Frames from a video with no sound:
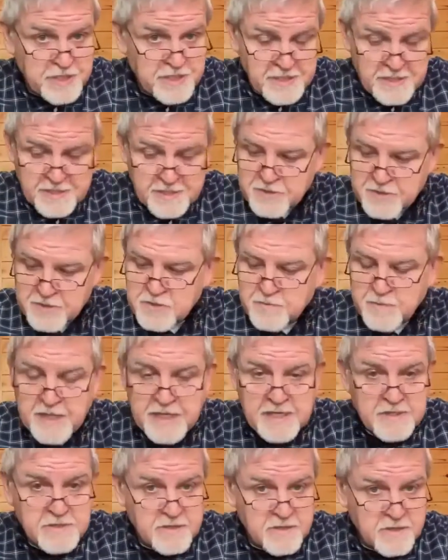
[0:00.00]
to
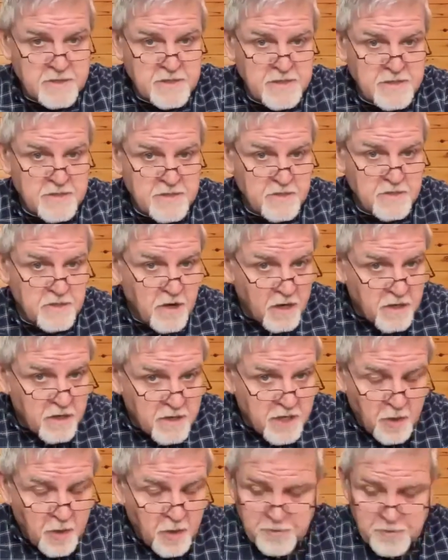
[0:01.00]
speak to young
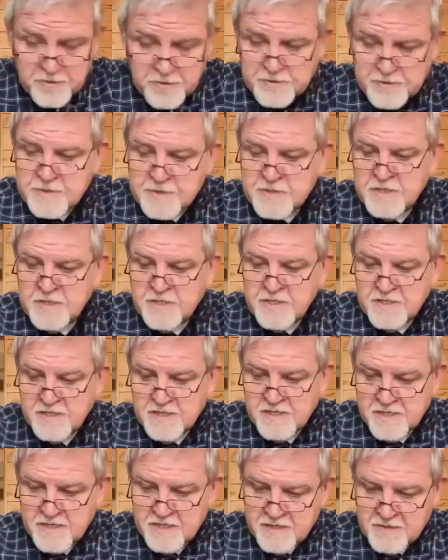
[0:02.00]
couples,
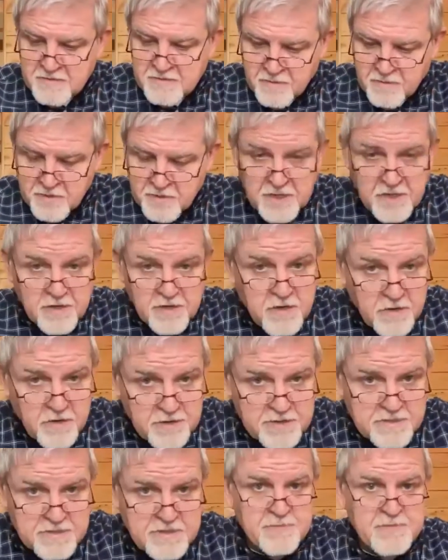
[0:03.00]
uh, we want to
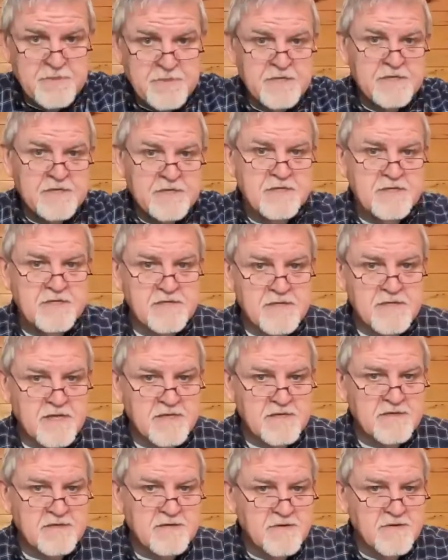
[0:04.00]
encourage them that
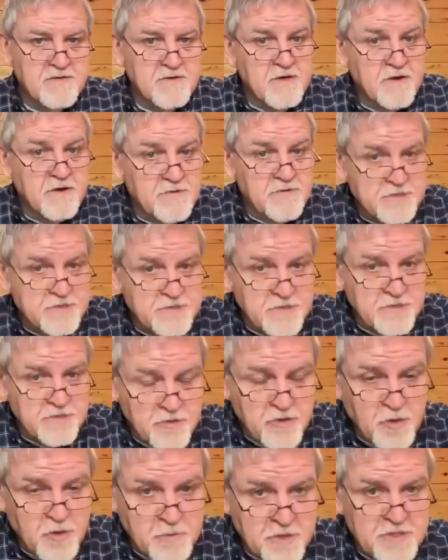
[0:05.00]
a Christian
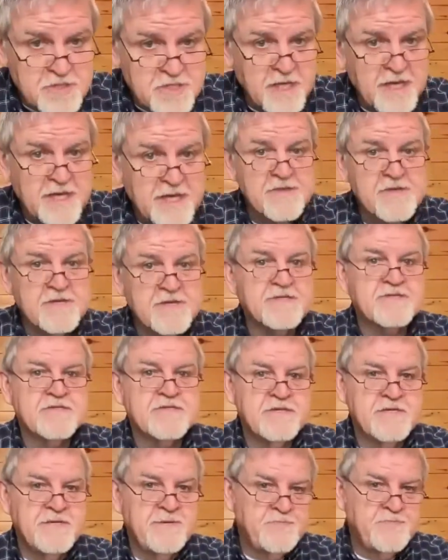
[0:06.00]
home looks like this.
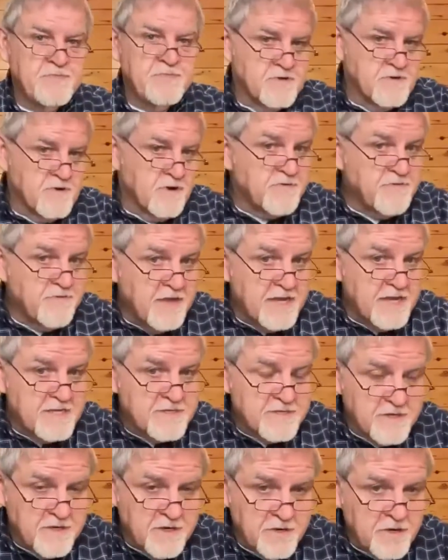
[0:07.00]
There are things
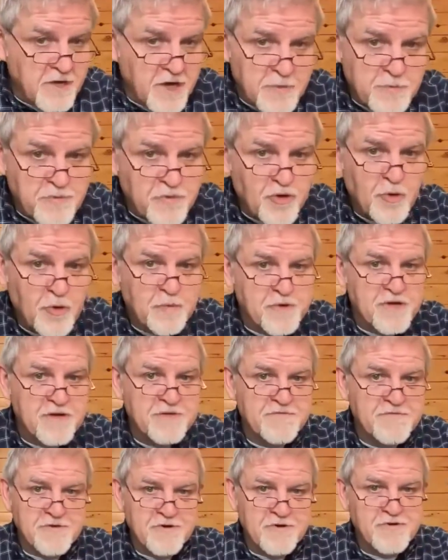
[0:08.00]
that are not appropriate
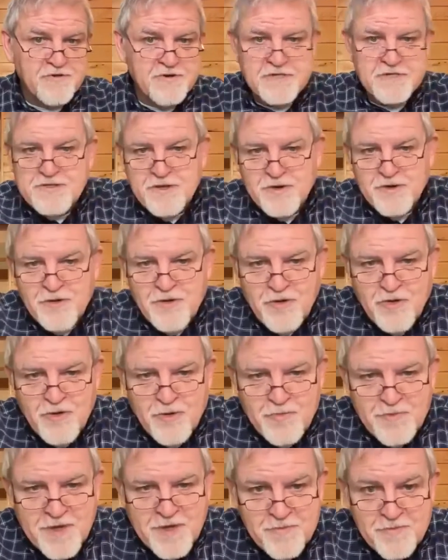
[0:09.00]
for a Christian
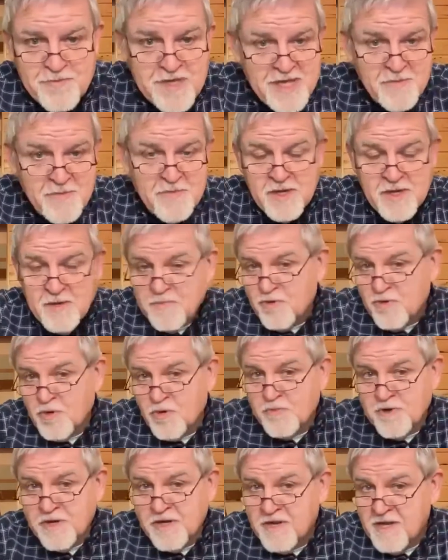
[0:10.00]
home that may be
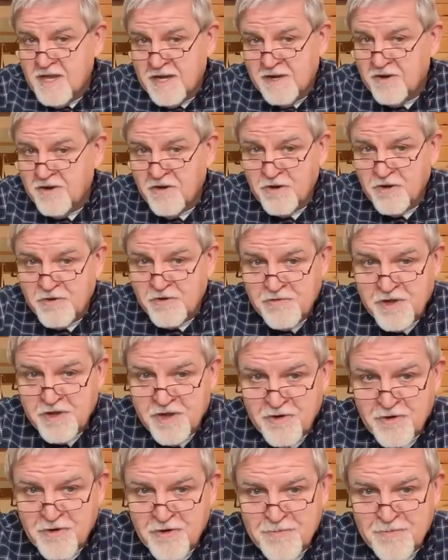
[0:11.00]
appropriate in an ordinary home,